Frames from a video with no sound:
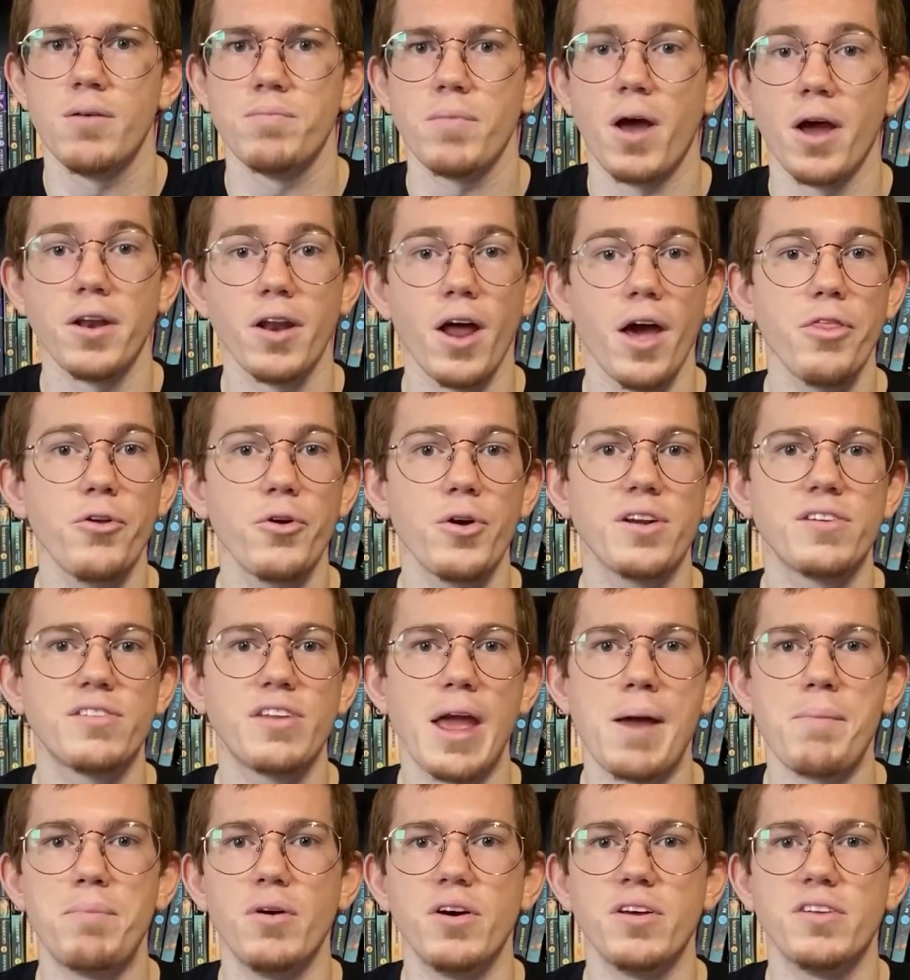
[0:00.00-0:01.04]
Another
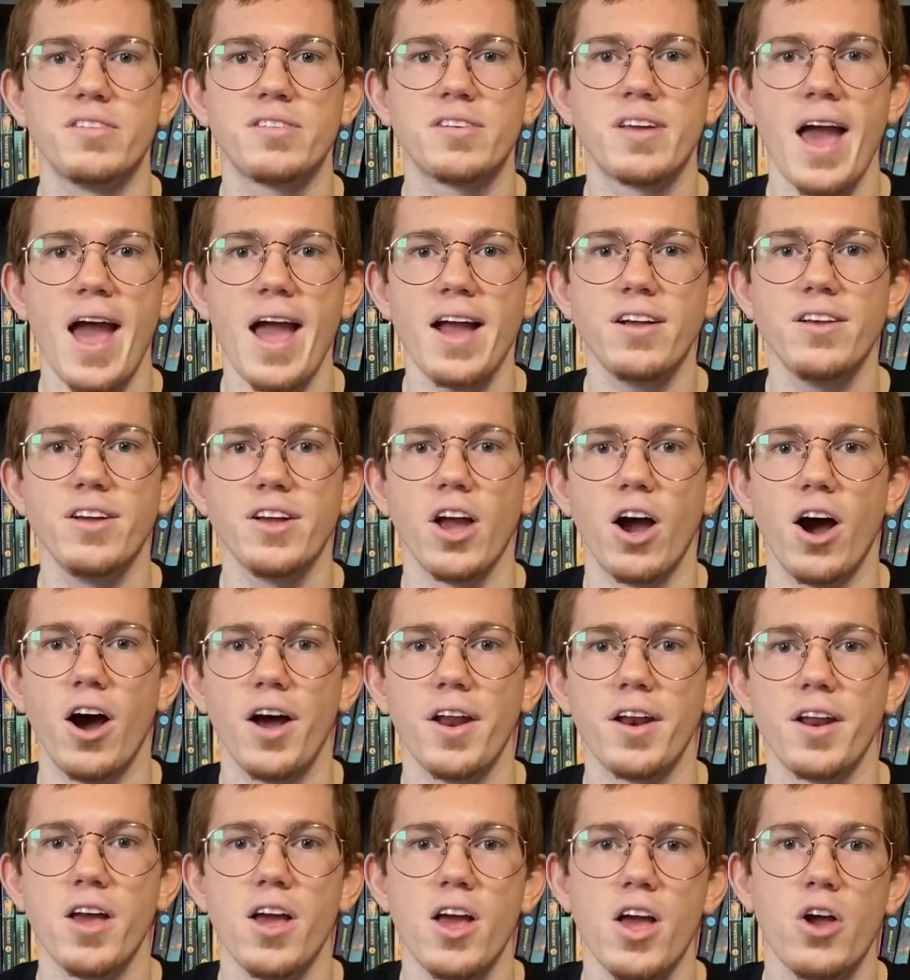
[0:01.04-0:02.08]
example is Kecleon,
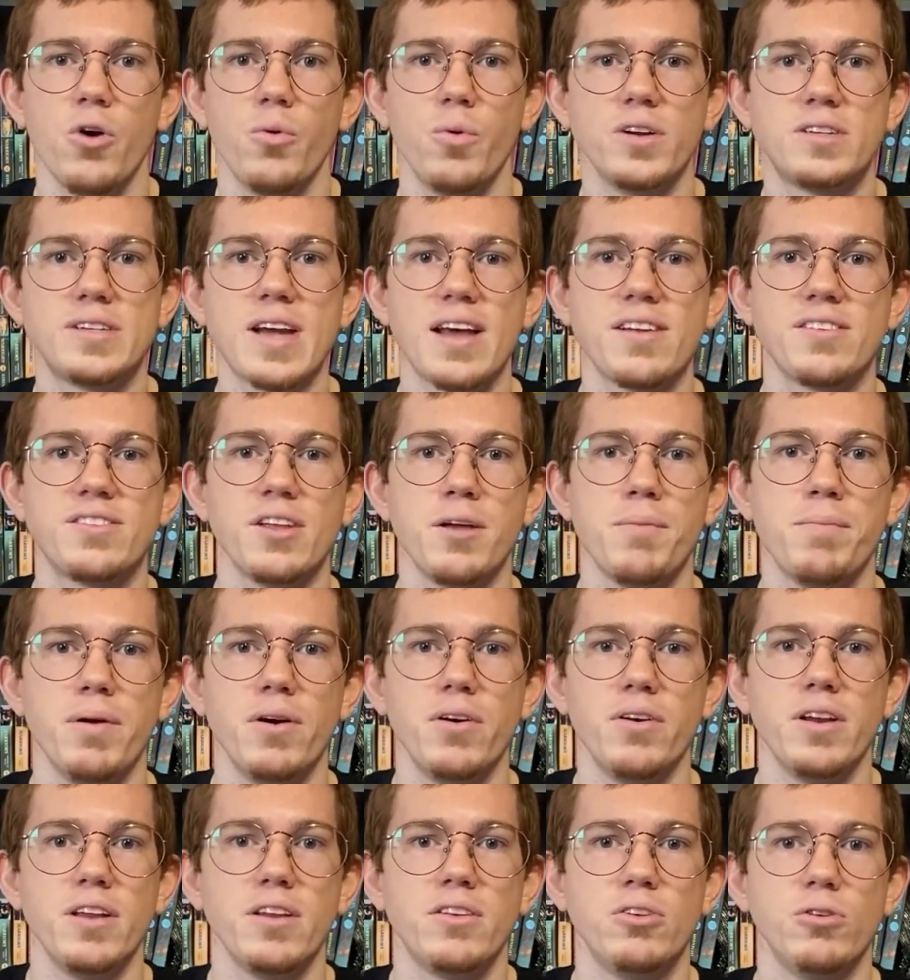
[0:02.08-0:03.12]
which has the
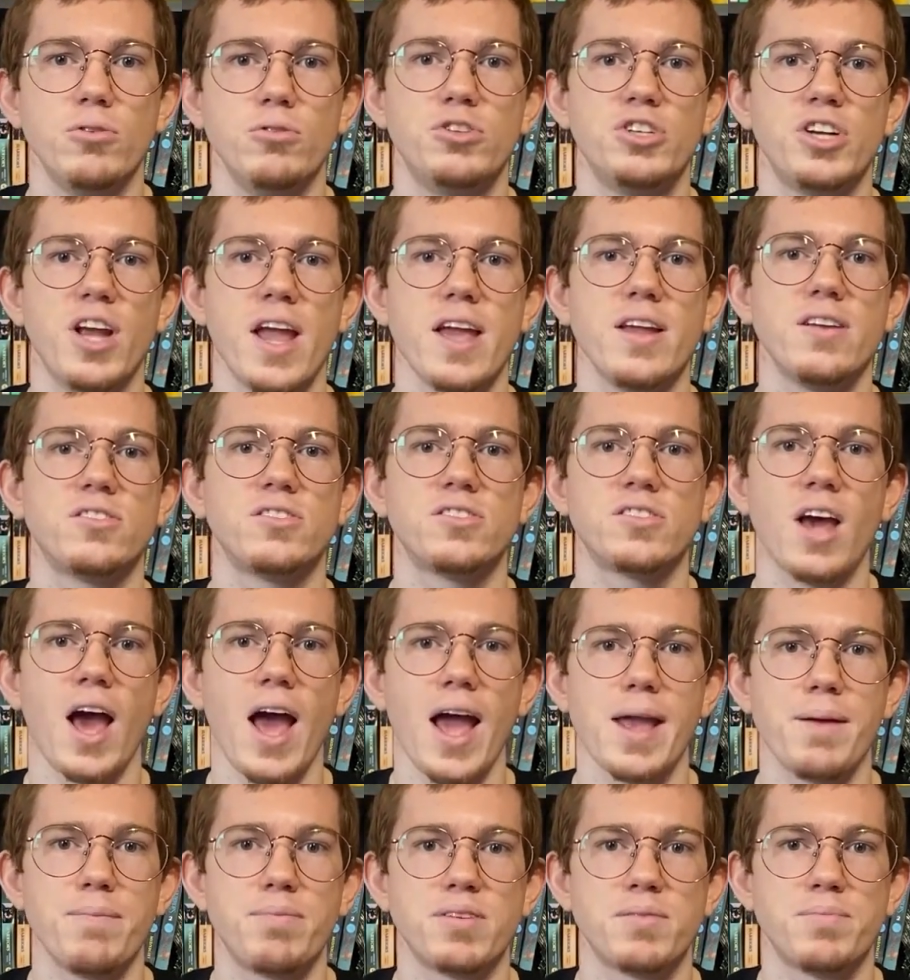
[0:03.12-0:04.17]
ability to change
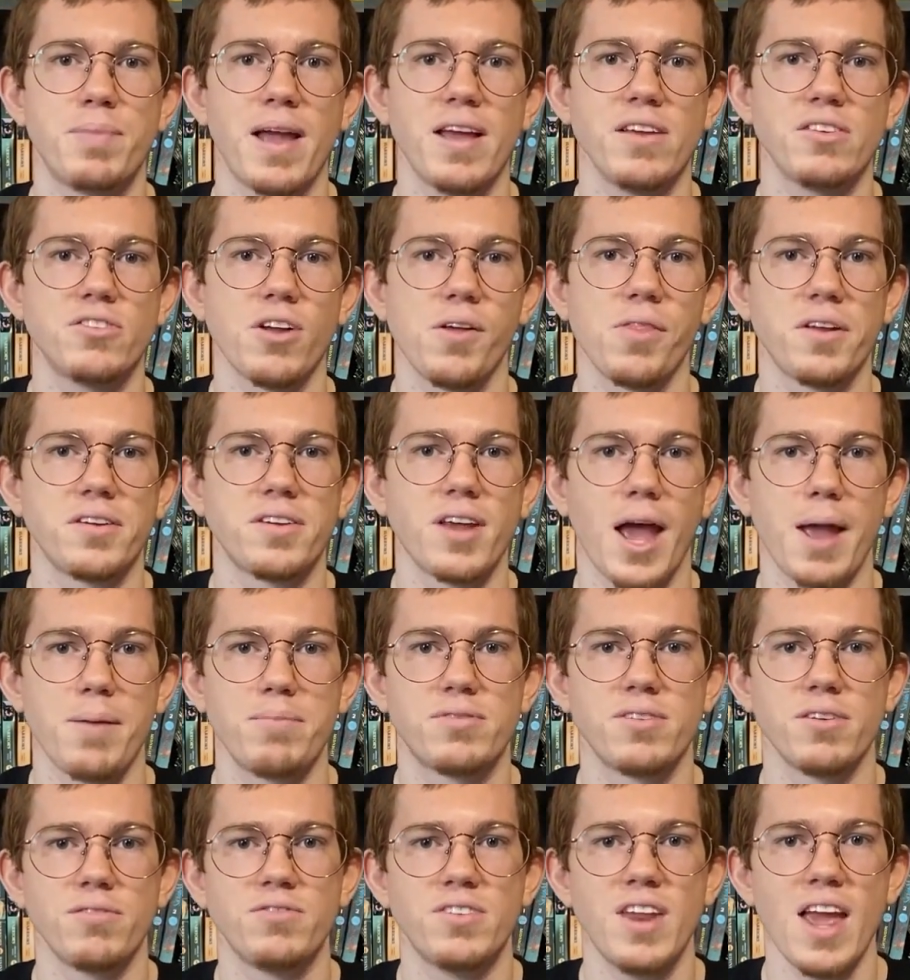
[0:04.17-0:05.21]
types based on the types
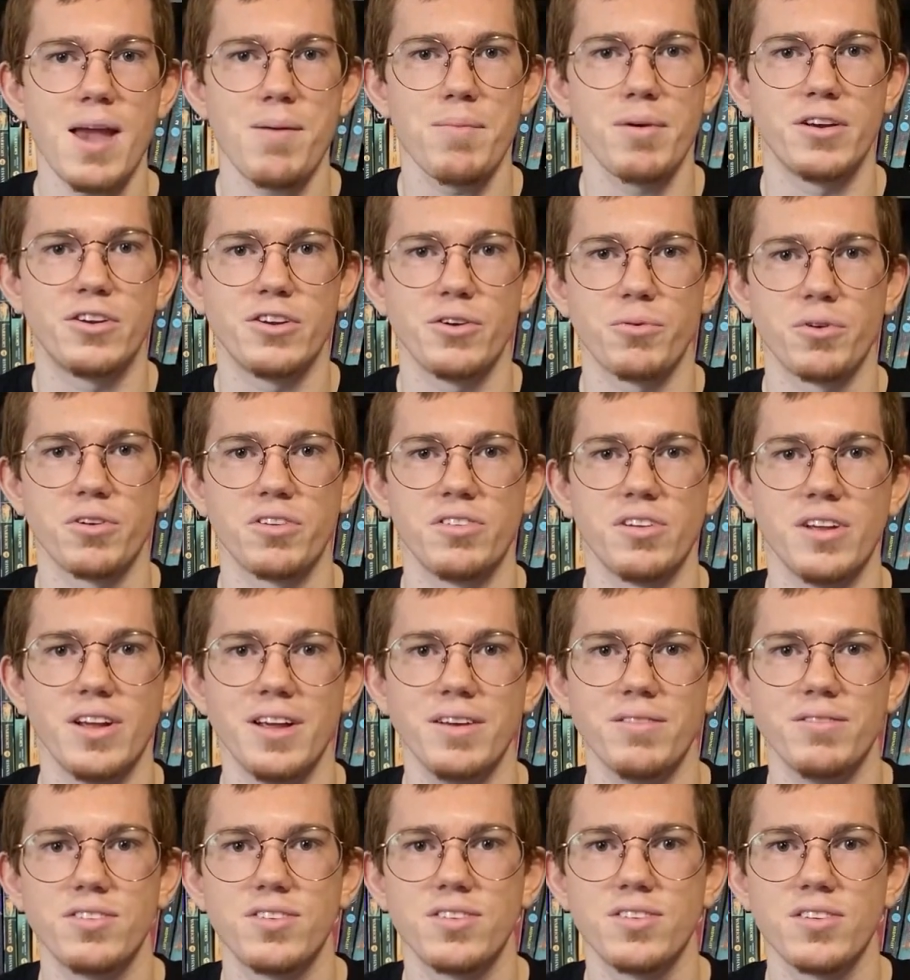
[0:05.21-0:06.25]
of damage it
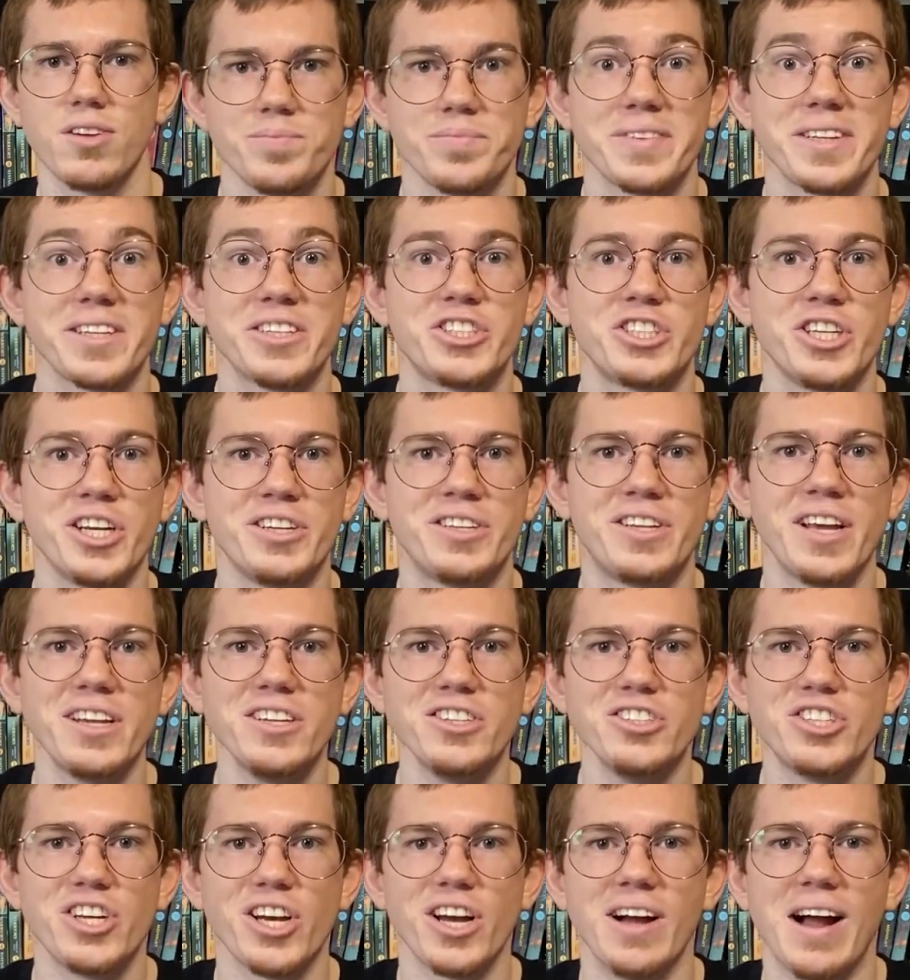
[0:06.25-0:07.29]
receives.
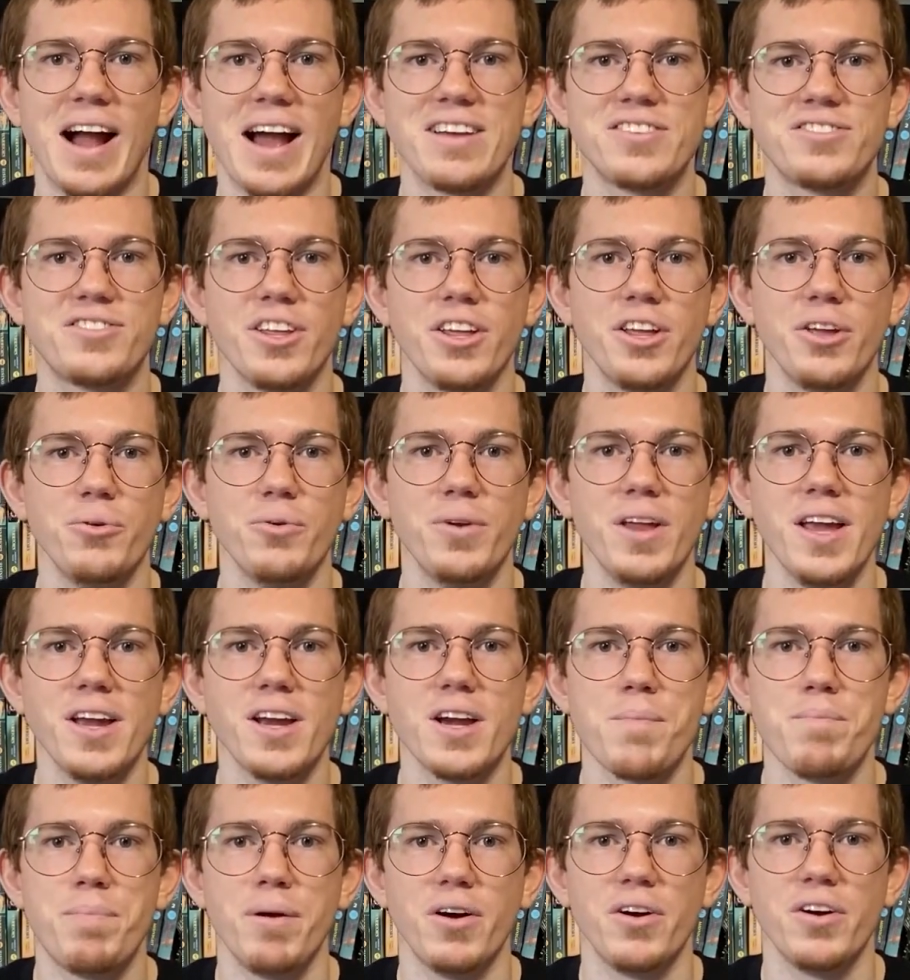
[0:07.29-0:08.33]
Shedinja has the unique
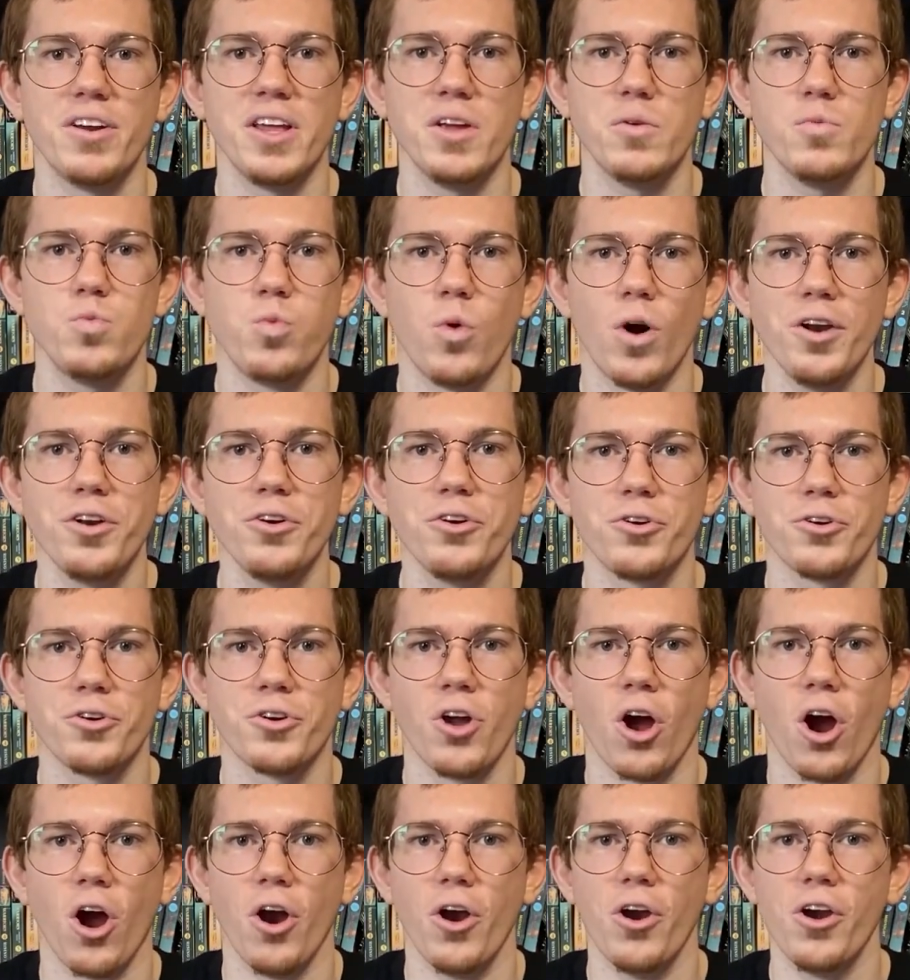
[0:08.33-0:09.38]
ability Wonder
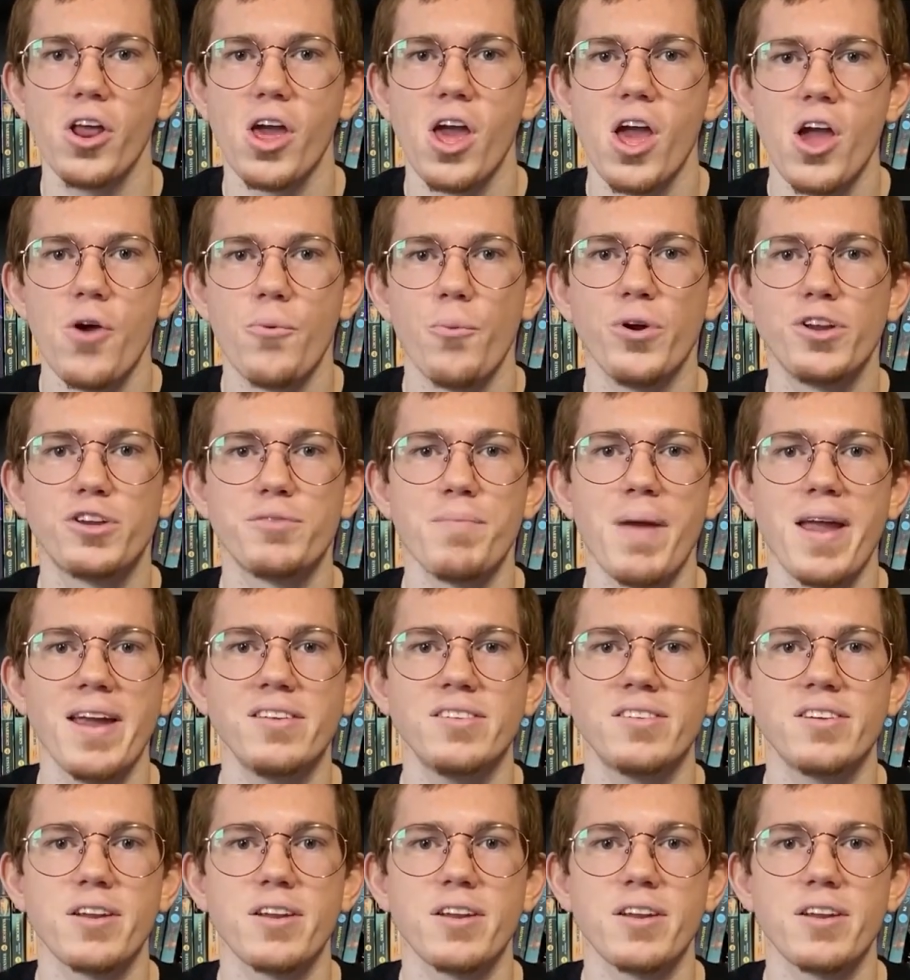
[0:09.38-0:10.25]
Guard, which makes it